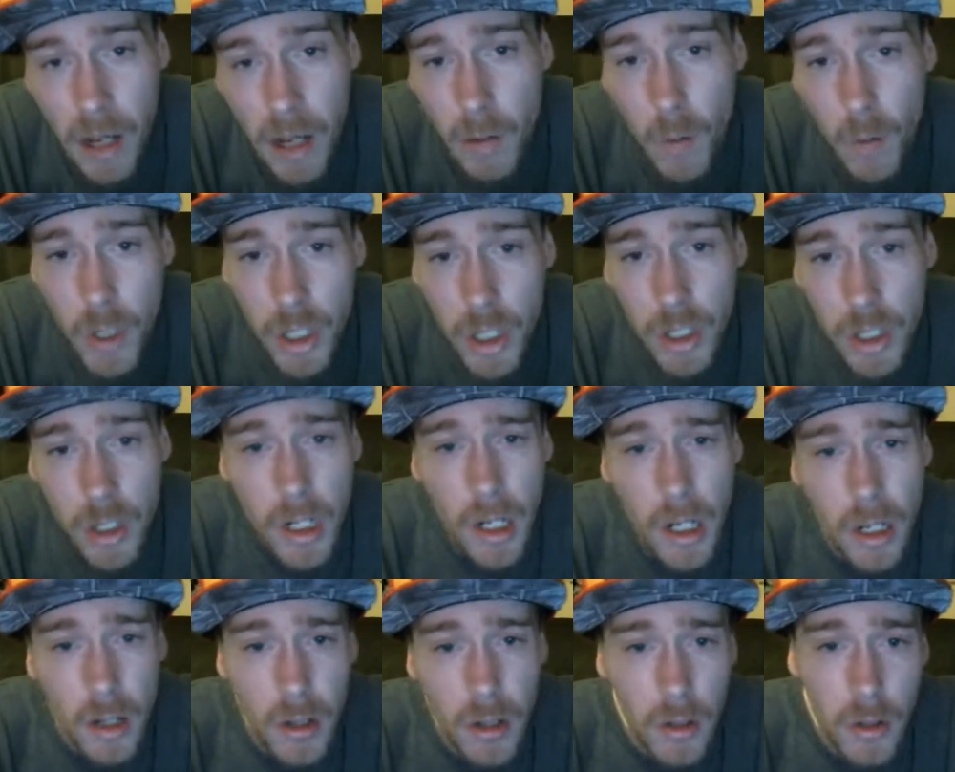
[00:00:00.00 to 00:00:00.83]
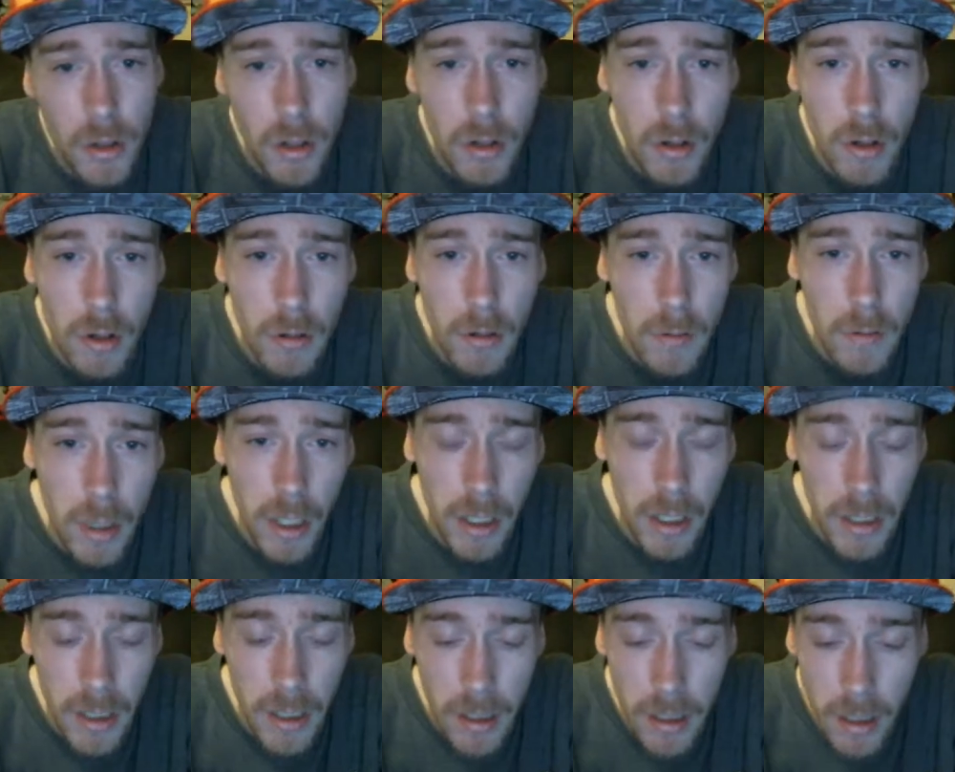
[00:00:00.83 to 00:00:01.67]
wish they also
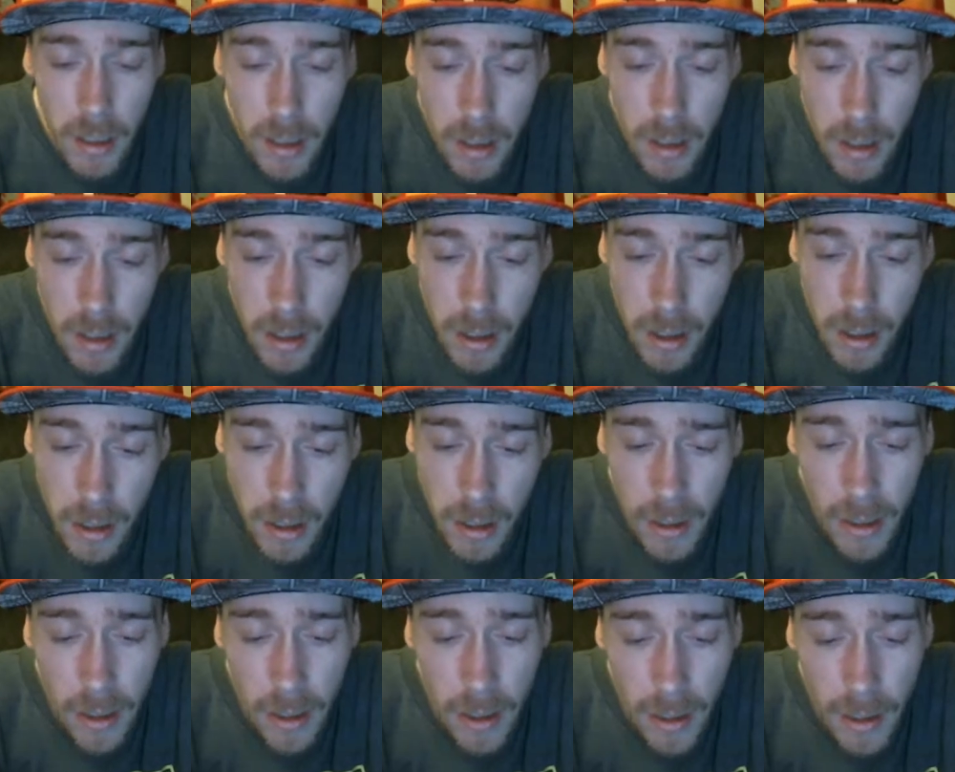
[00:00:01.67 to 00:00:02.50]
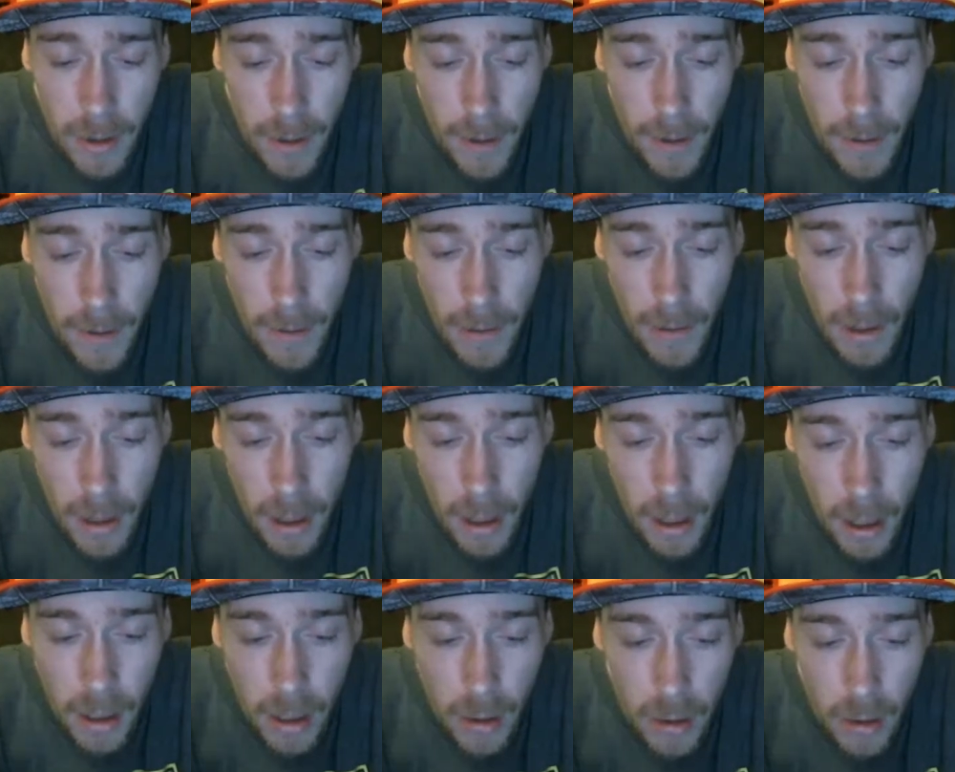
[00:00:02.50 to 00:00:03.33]
released
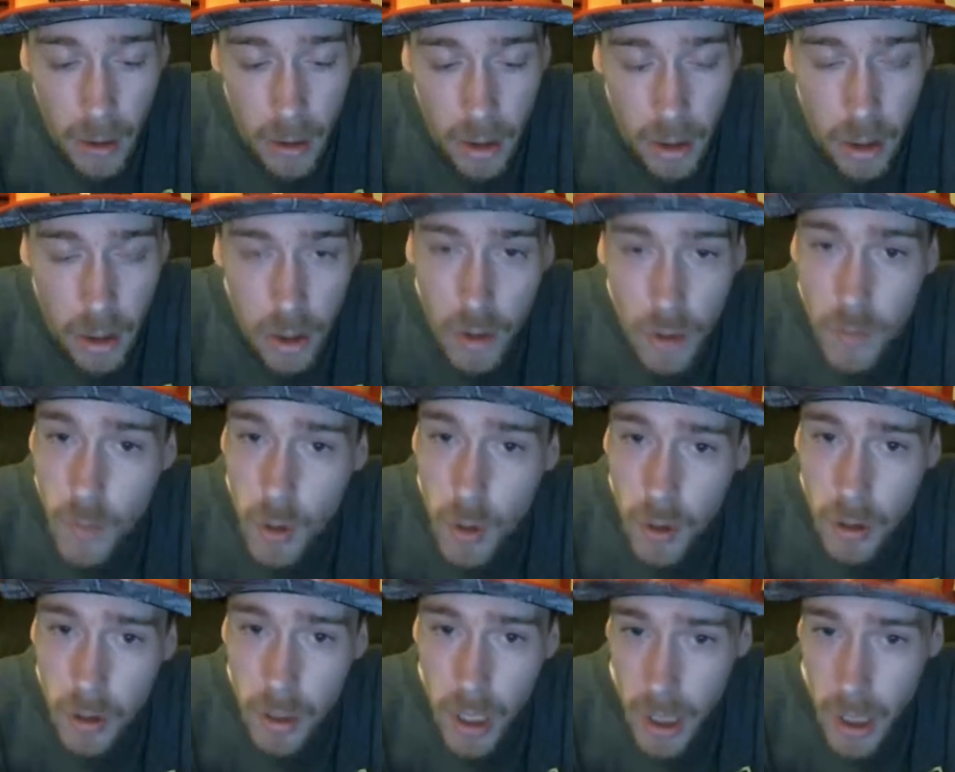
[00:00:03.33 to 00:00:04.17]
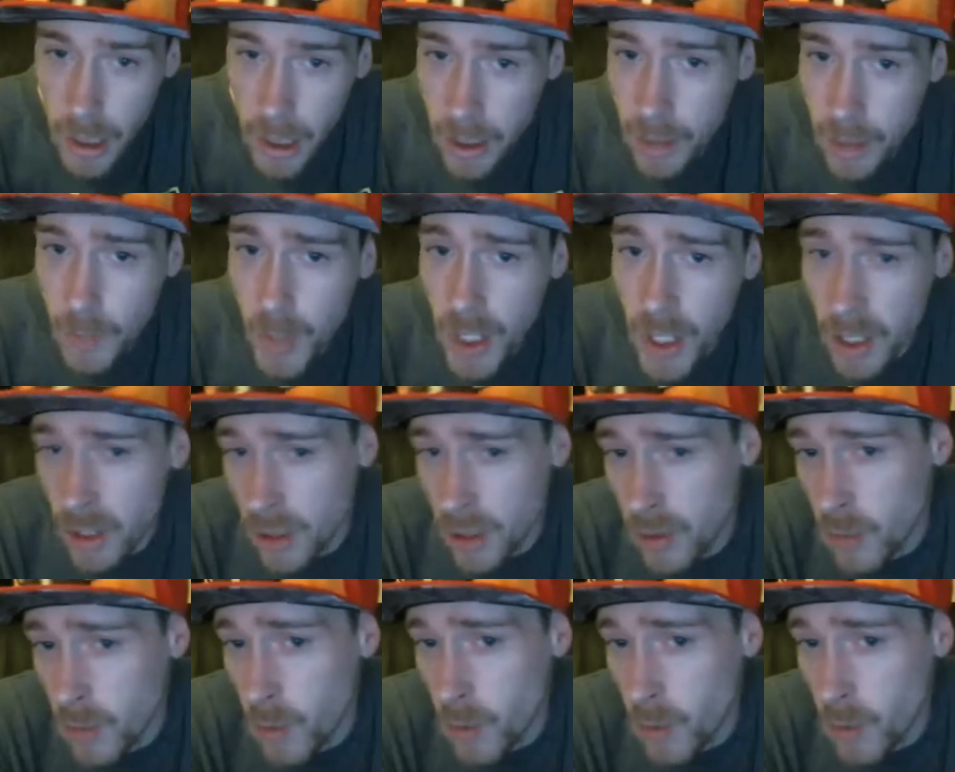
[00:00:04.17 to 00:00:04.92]
two more Elizabeths.